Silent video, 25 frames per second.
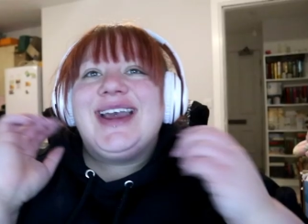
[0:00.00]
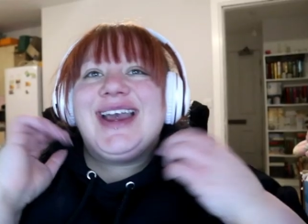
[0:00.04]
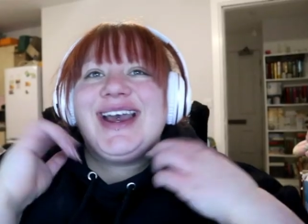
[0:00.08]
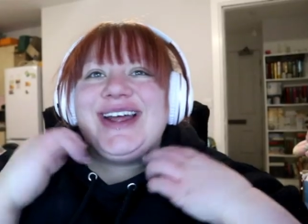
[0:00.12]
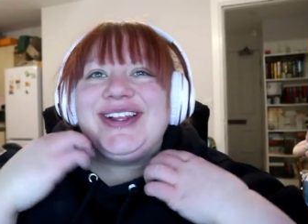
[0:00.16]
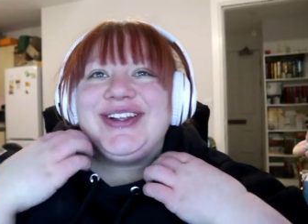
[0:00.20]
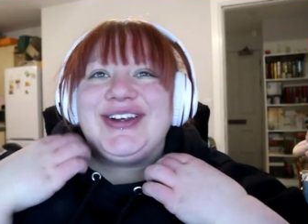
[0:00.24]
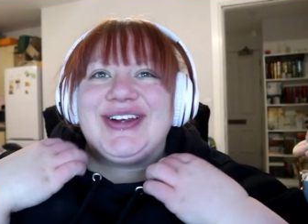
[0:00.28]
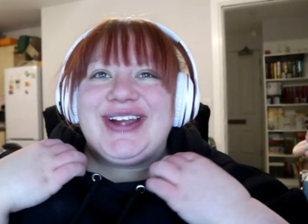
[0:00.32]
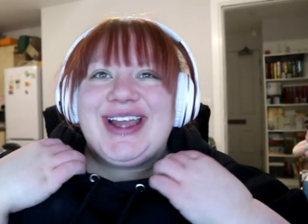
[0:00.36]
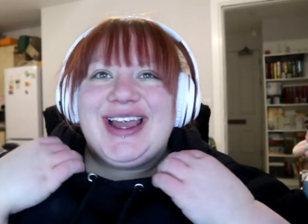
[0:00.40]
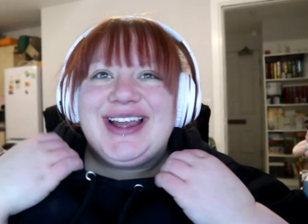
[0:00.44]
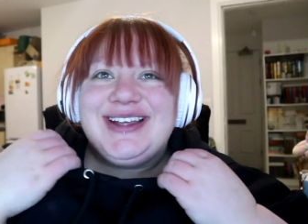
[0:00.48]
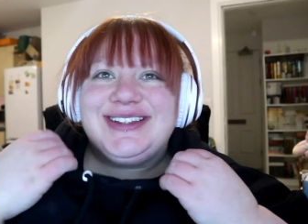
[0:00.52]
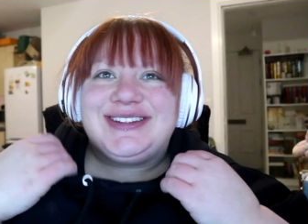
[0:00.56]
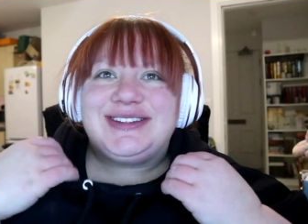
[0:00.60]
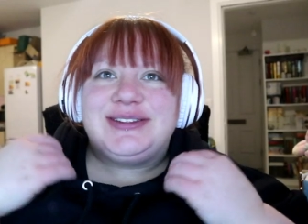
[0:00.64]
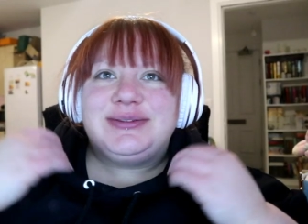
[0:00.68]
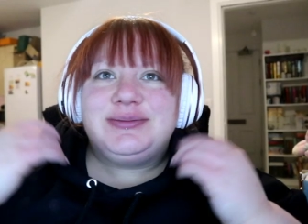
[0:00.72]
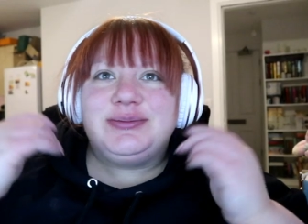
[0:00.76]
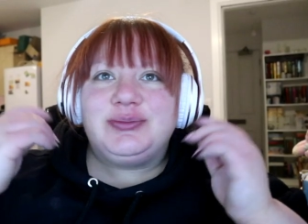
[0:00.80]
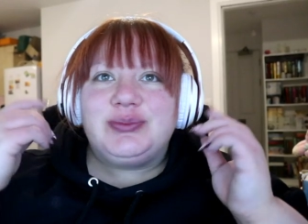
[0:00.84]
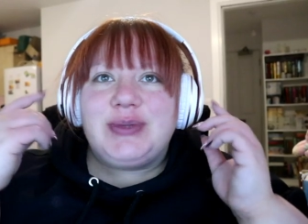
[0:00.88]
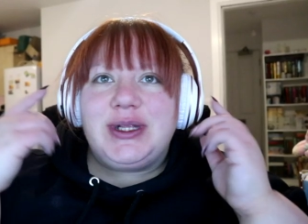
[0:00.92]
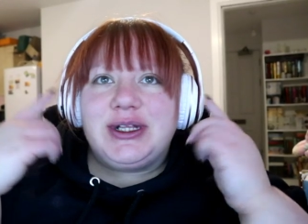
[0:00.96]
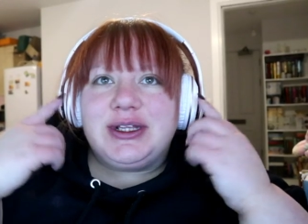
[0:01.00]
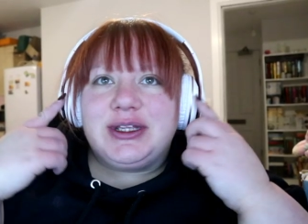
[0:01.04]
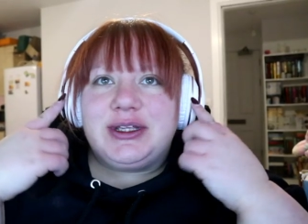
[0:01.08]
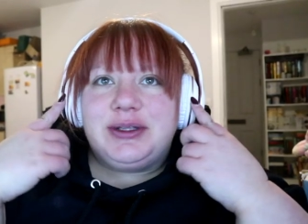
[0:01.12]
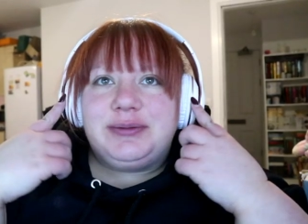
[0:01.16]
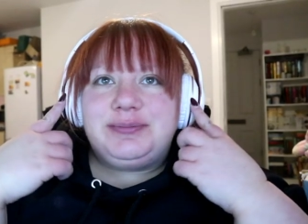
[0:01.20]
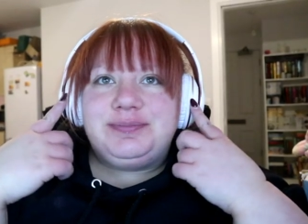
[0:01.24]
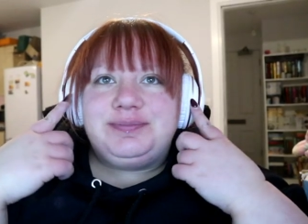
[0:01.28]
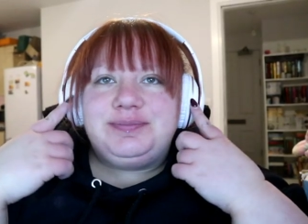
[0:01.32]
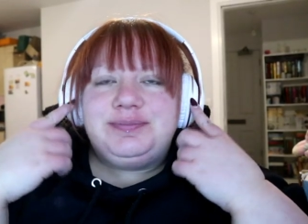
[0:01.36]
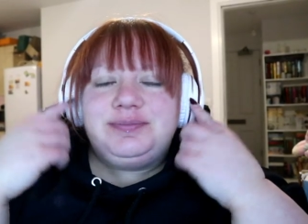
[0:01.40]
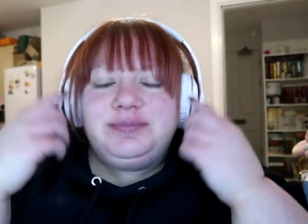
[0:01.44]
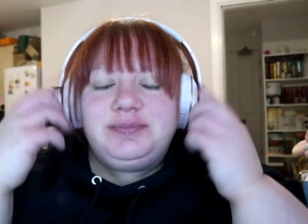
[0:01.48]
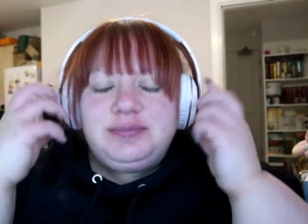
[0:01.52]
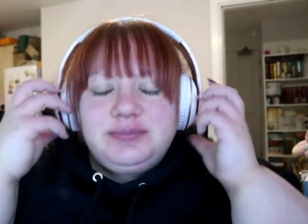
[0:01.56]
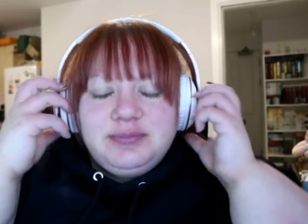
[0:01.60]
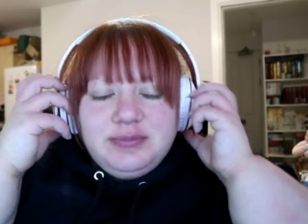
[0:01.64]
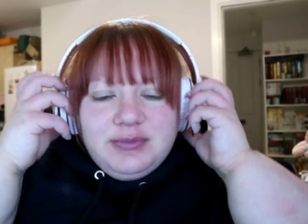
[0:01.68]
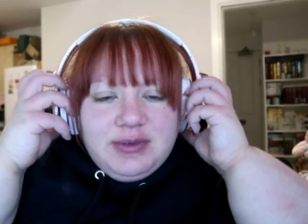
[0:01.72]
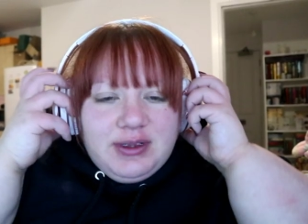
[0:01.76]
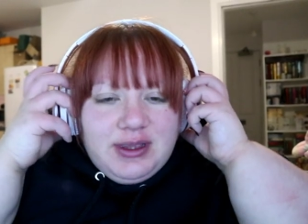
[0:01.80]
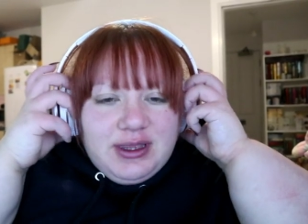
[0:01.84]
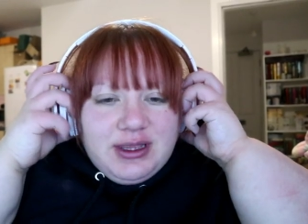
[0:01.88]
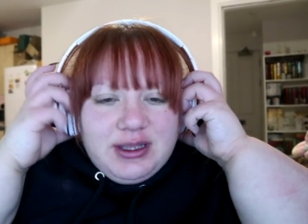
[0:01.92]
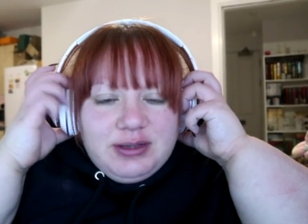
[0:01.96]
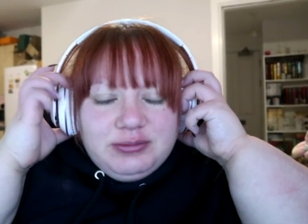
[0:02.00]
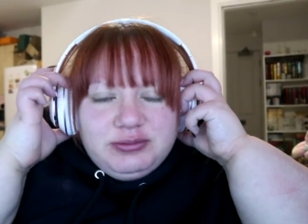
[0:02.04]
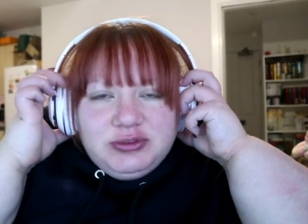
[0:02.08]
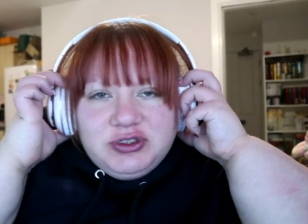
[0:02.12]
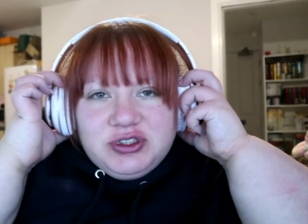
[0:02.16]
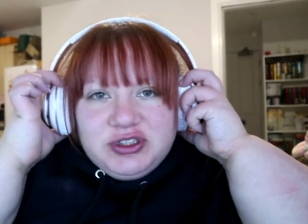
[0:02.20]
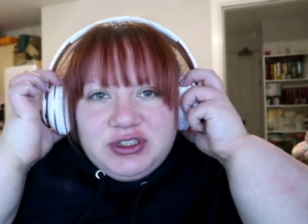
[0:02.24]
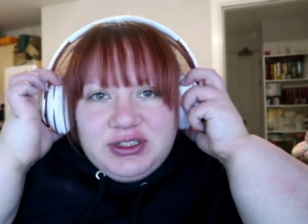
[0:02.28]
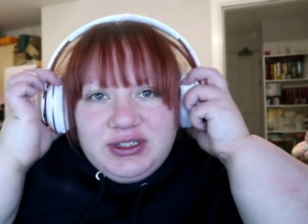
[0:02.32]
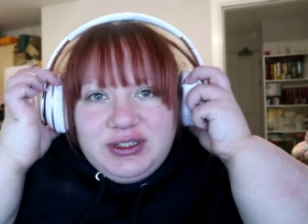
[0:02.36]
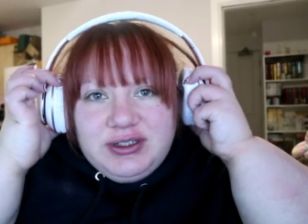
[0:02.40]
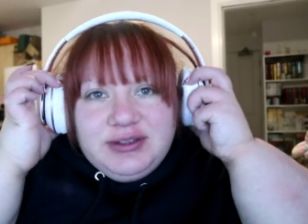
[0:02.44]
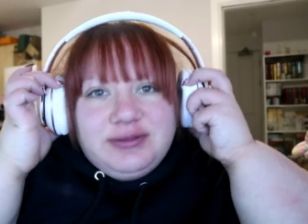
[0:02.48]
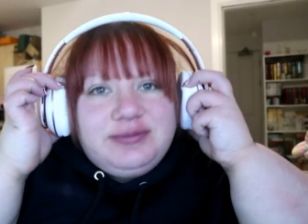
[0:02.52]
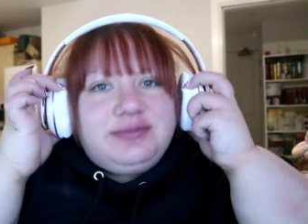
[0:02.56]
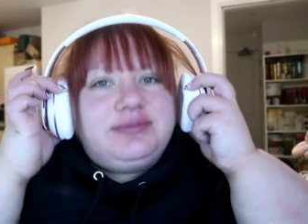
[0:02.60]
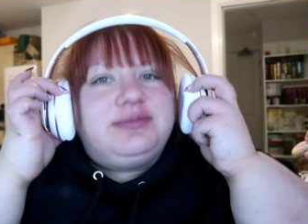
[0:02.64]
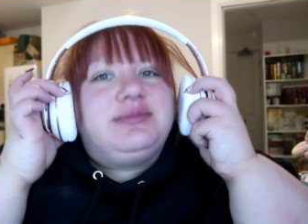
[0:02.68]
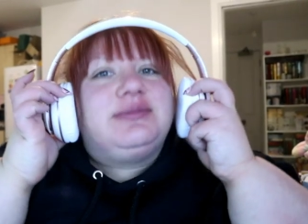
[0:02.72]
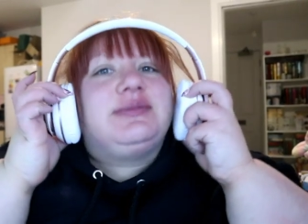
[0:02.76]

Hello guys, welcome. I'm just gonna